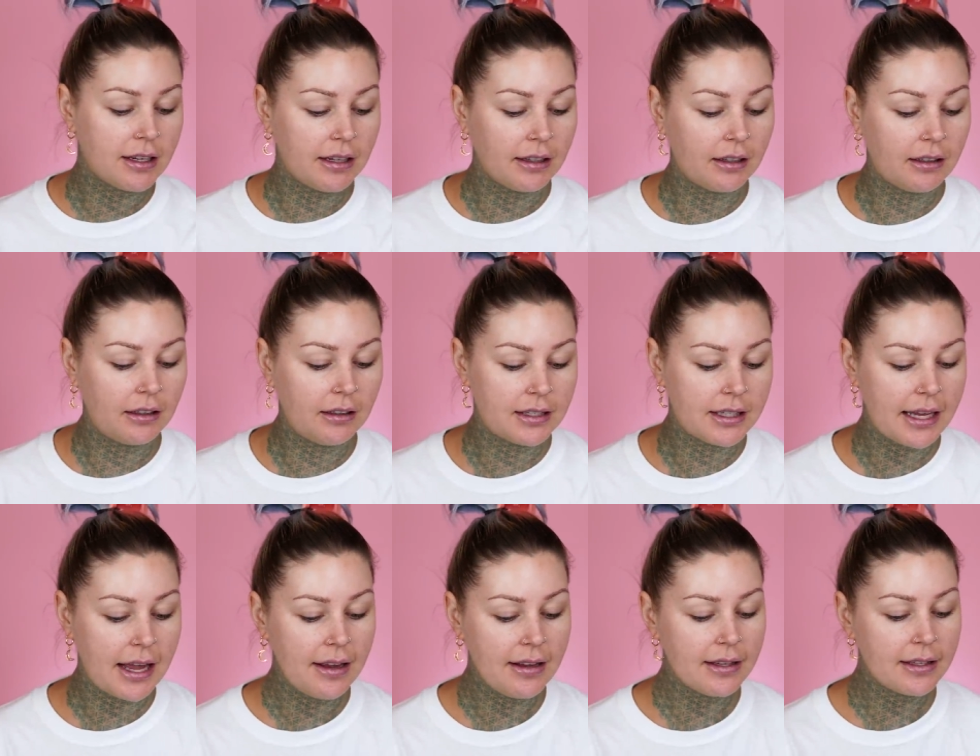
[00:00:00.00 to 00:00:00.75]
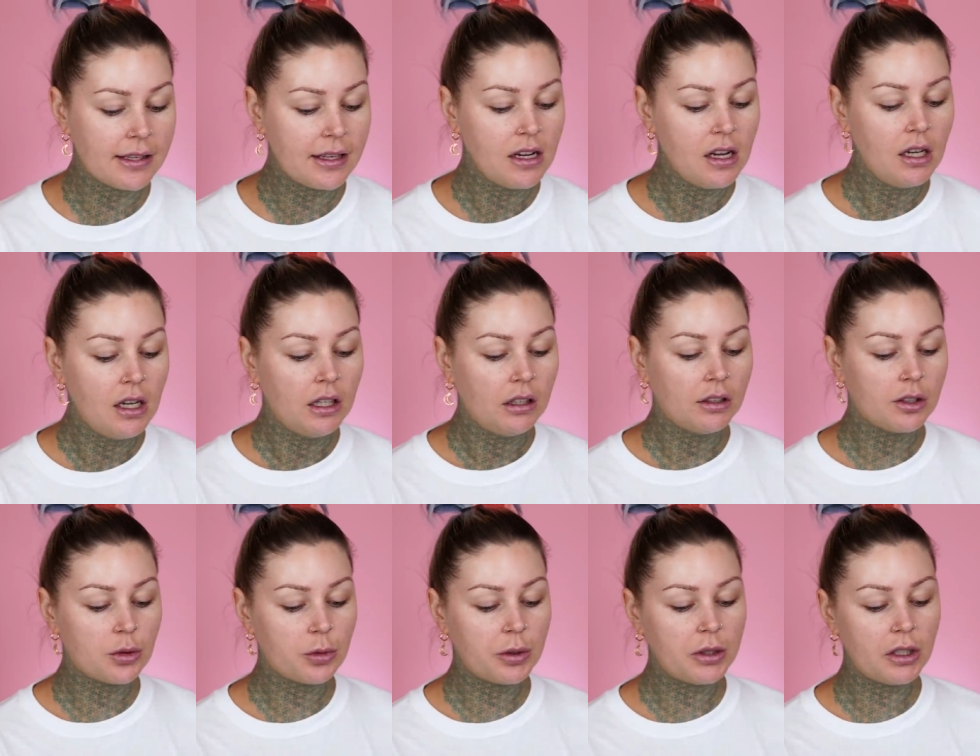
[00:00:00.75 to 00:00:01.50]
It says,
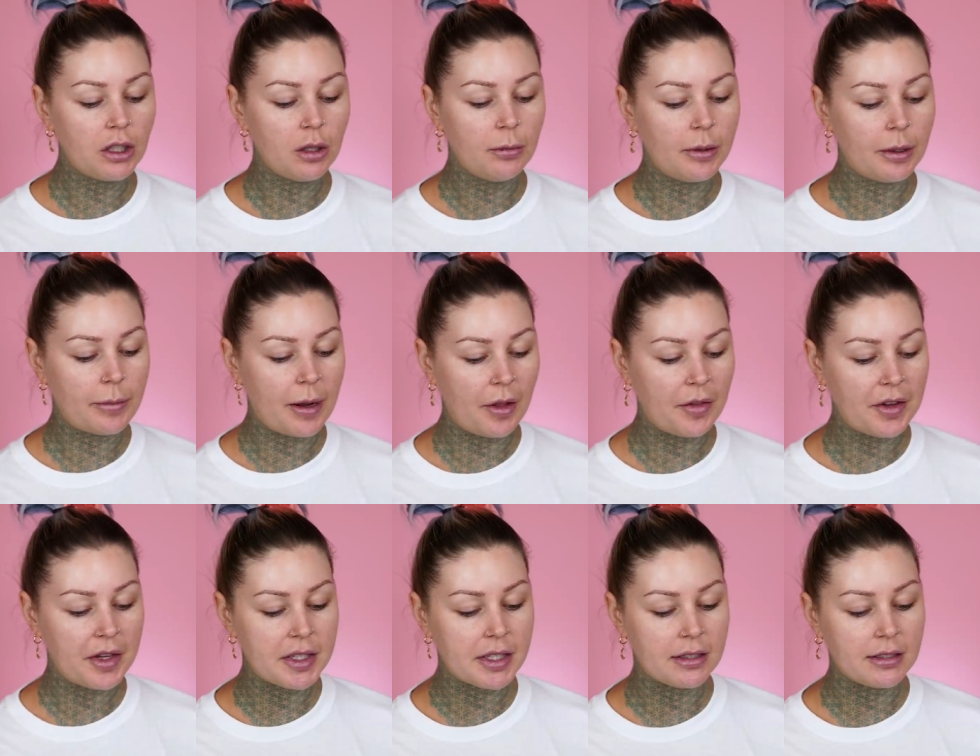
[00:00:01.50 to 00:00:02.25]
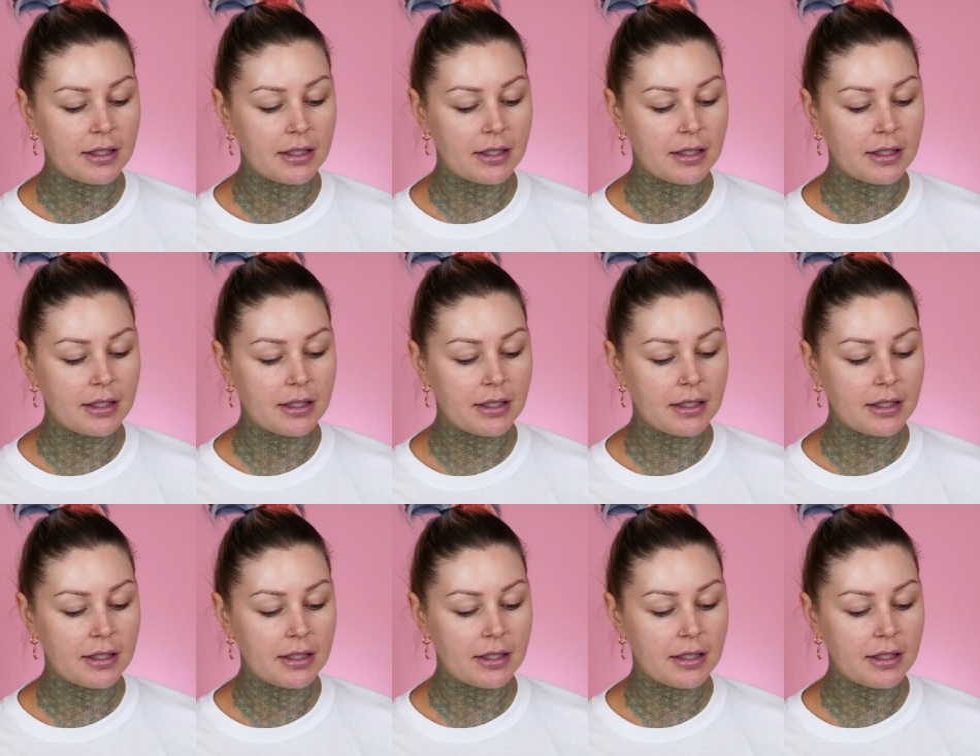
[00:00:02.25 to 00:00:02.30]
let's read a little bit about this.